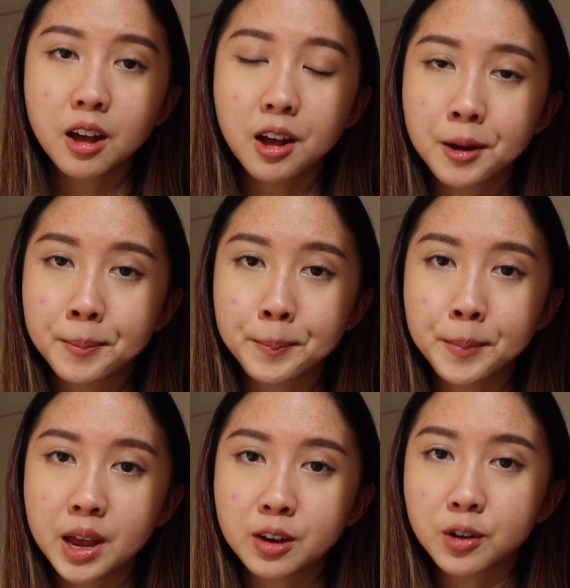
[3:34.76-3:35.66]

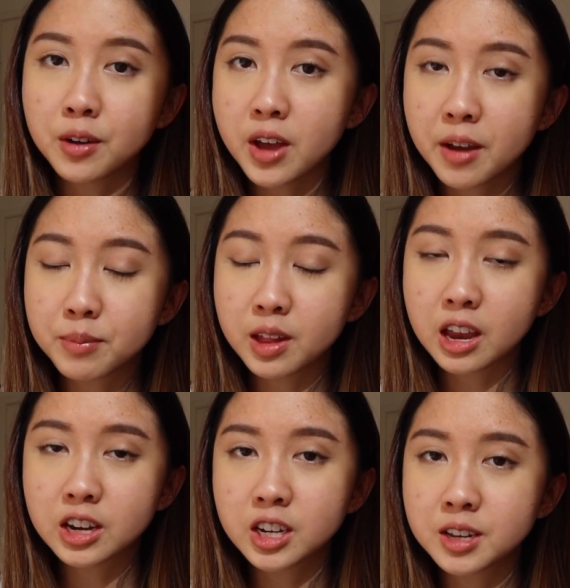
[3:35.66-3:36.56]
my travel
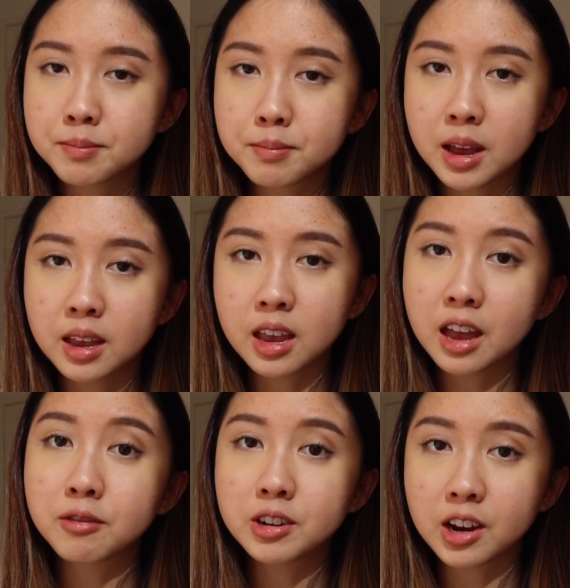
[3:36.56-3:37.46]
application might
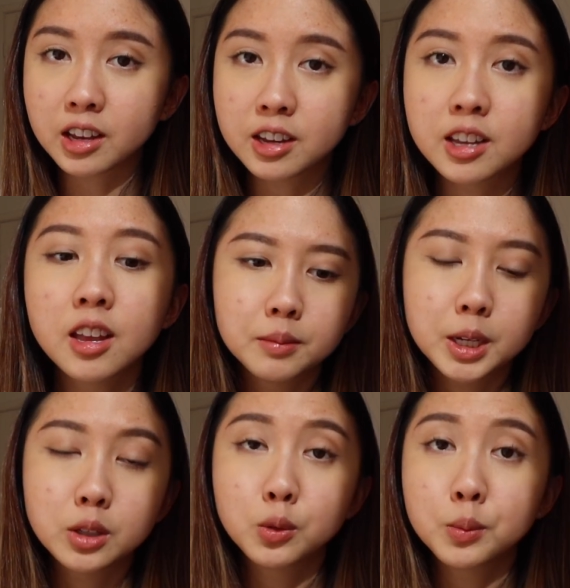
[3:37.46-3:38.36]
get rejected.
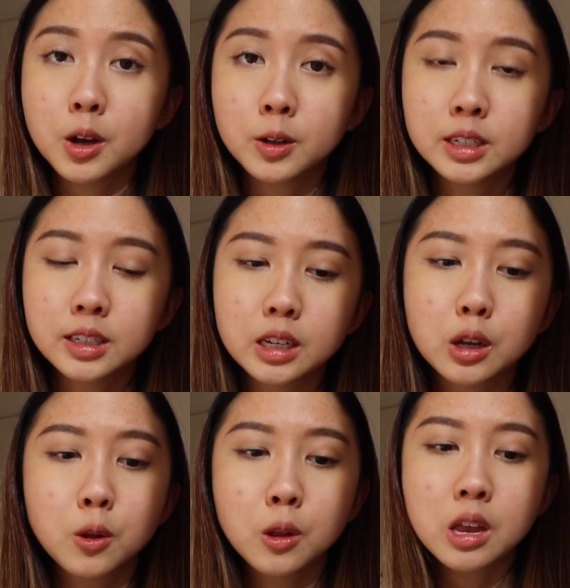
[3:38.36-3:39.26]
But to be honest, the
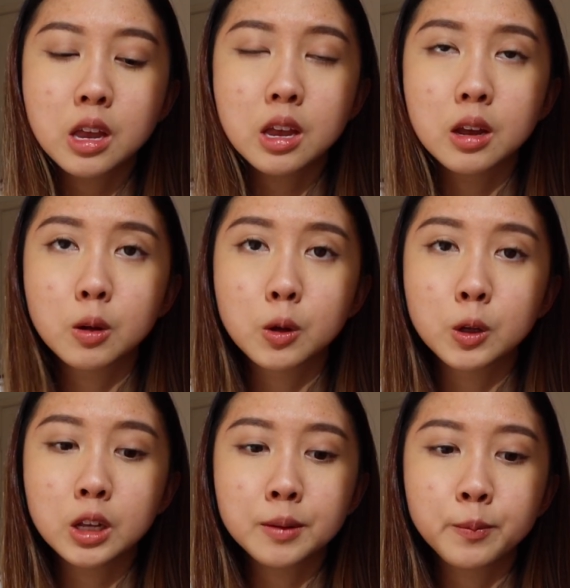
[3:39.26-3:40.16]

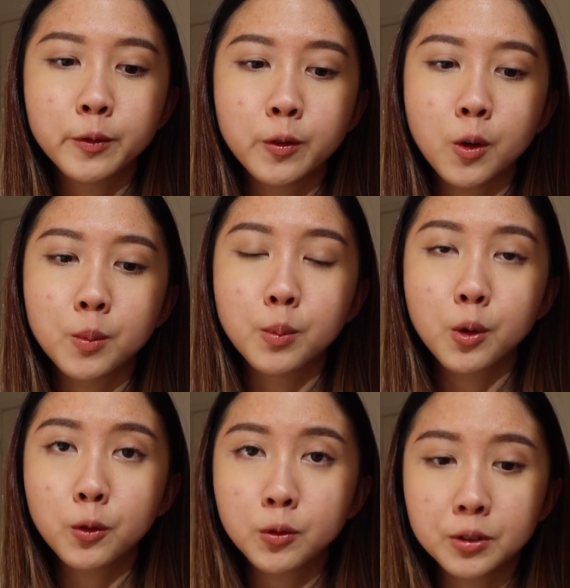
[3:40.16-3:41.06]
curriculum for
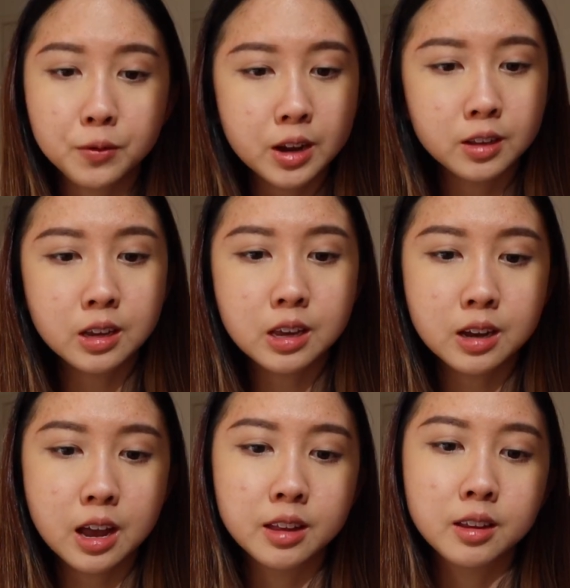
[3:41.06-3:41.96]
both the final
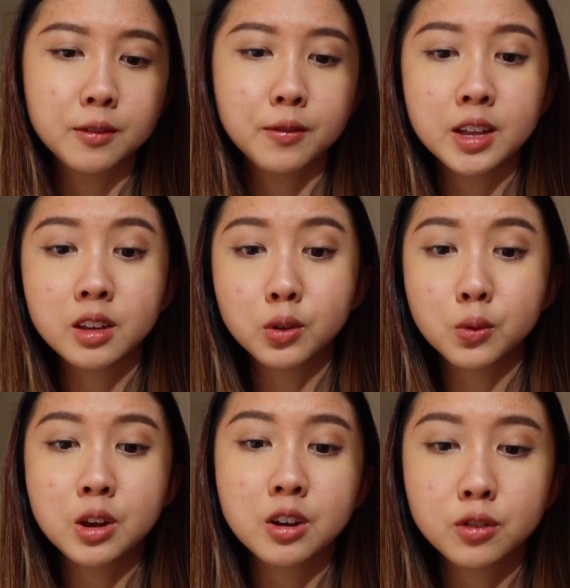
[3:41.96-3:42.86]
year and the final
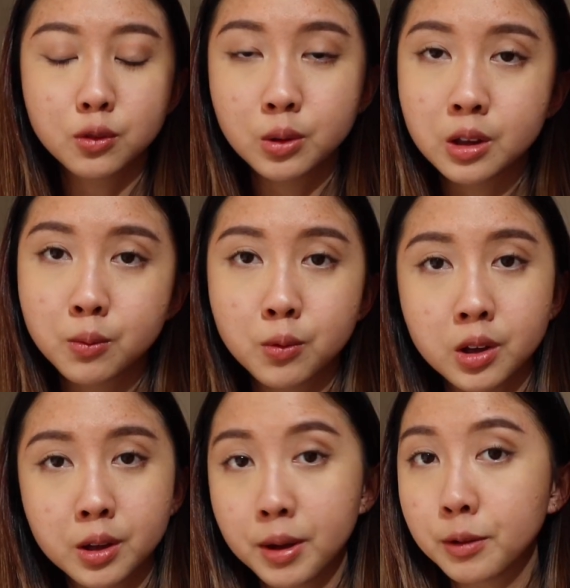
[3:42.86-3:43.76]
2 year student
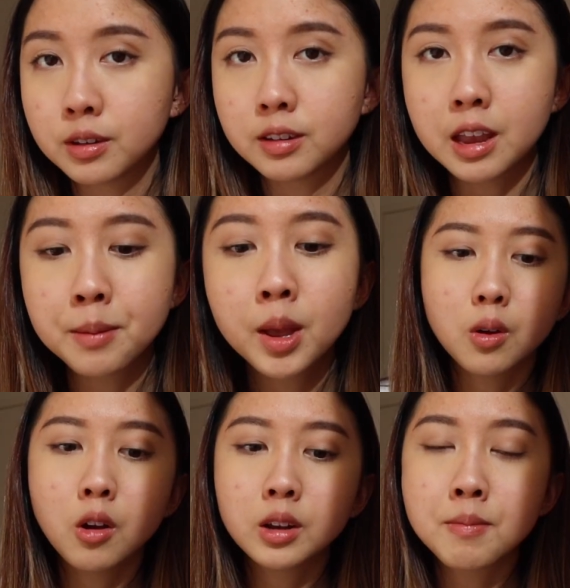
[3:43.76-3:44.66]
were about the same.
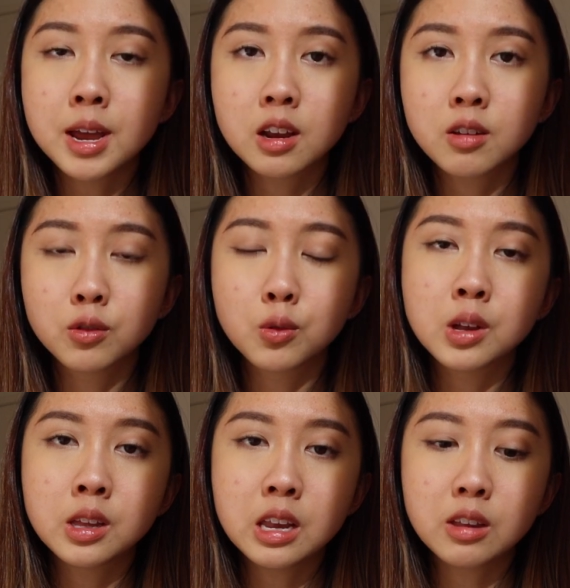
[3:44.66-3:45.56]
All the medical
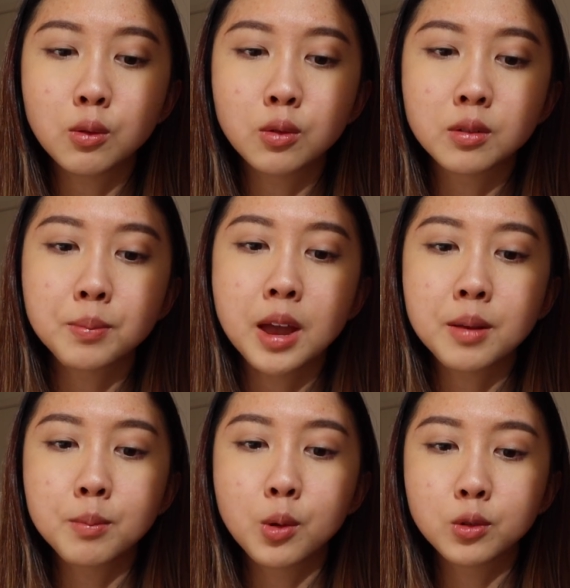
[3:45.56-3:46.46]
students need to
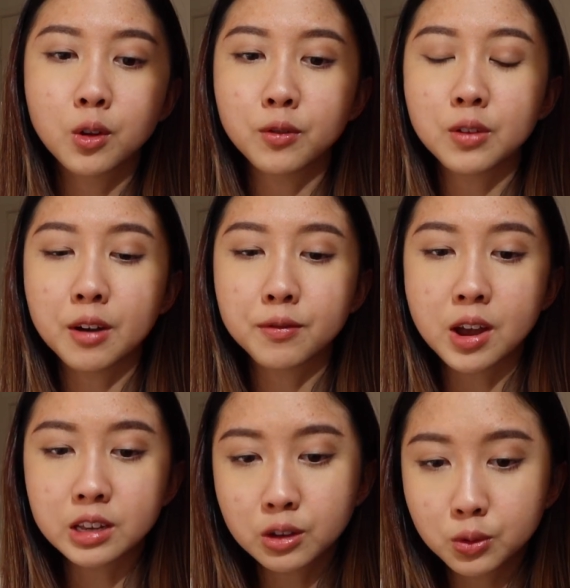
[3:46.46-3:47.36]
spend most of their
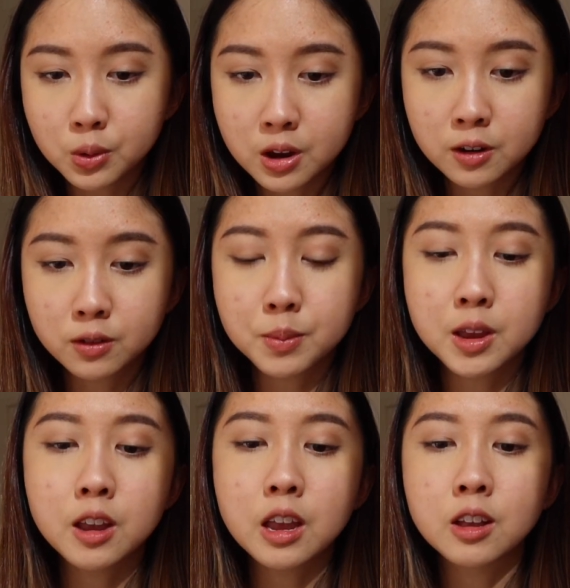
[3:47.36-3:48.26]
final 2 years
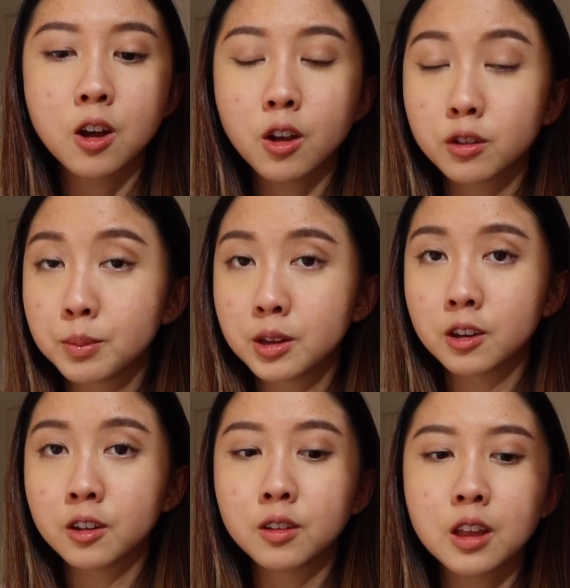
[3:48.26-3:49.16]
being in the
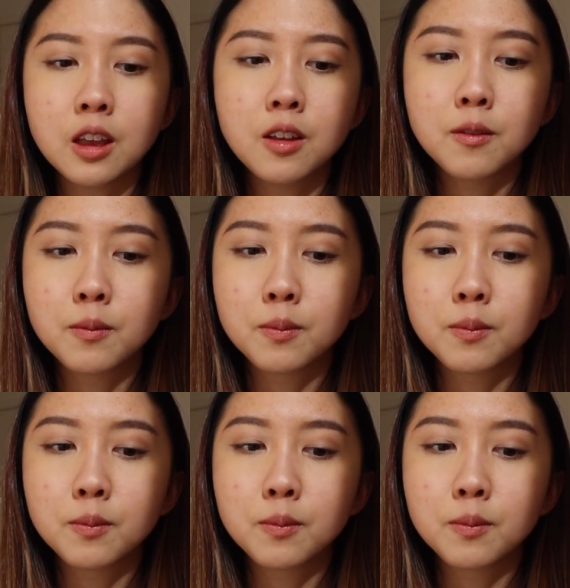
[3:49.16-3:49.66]
hospital they've